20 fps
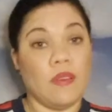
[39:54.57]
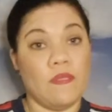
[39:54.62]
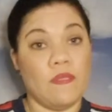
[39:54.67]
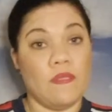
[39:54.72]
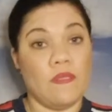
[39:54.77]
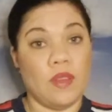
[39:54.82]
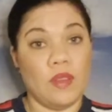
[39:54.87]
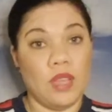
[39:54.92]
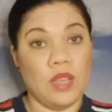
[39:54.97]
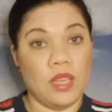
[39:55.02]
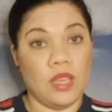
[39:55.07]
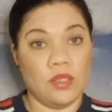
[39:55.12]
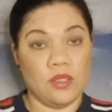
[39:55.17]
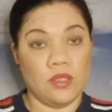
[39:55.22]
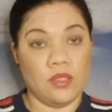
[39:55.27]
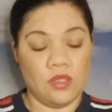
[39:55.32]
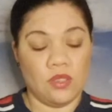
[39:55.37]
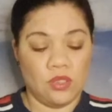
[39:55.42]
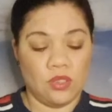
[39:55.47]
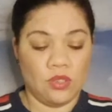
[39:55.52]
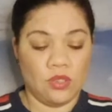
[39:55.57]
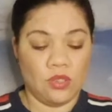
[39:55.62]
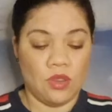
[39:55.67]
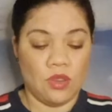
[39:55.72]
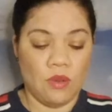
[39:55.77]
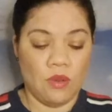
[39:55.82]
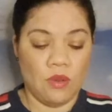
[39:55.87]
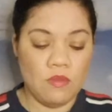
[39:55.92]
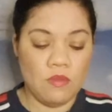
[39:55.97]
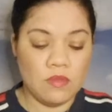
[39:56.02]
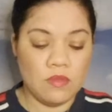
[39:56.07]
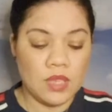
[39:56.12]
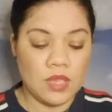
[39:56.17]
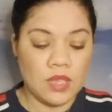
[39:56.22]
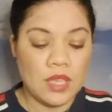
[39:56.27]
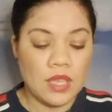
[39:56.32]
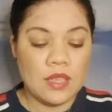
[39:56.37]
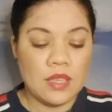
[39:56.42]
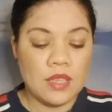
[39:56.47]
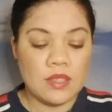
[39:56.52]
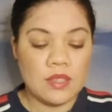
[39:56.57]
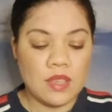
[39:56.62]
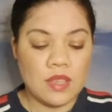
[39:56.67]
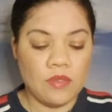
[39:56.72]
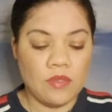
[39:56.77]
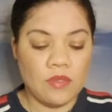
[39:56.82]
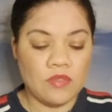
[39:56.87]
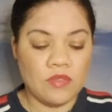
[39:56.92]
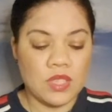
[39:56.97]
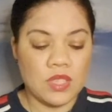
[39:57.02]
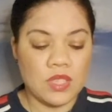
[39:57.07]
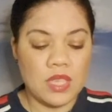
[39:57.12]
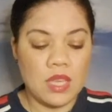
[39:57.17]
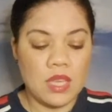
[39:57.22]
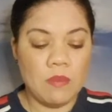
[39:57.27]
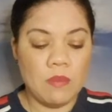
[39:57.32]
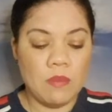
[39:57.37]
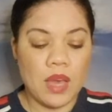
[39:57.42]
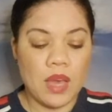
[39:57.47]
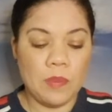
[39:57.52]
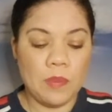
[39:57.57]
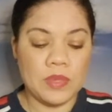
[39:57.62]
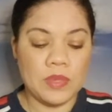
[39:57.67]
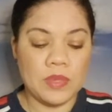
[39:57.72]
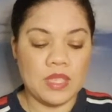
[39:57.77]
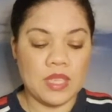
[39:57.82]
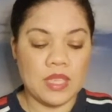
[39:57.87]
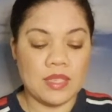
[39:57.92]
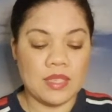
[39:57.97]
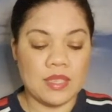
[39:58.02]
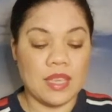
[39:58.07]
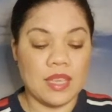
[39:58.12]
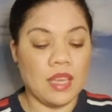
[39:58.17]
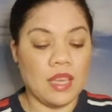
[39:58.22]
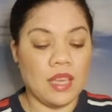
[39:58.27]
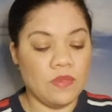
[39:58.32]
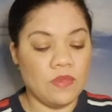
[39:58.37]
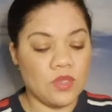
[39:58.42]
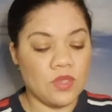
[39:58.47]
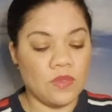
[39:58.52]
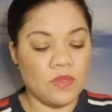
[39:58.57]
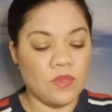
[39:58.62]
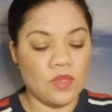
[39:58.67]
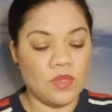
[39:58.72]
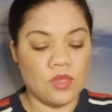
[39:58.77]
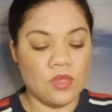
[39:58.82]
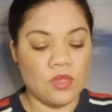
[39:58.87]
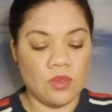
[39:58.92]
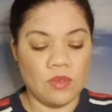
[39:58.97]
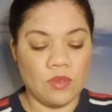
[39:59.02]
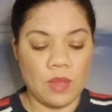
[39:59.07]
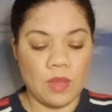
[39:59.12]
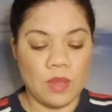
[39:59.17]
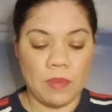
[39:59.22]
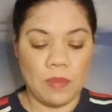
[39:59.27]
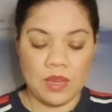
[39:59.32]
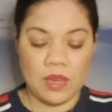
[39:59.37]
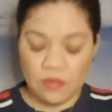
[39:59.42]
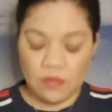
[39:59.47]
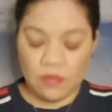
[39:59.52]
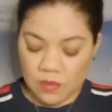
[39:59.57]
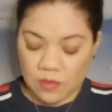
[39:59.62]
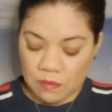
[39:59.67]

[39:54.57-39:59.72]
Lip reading: Very good to know. Self-esteem, I possess gifts of the soul that benefit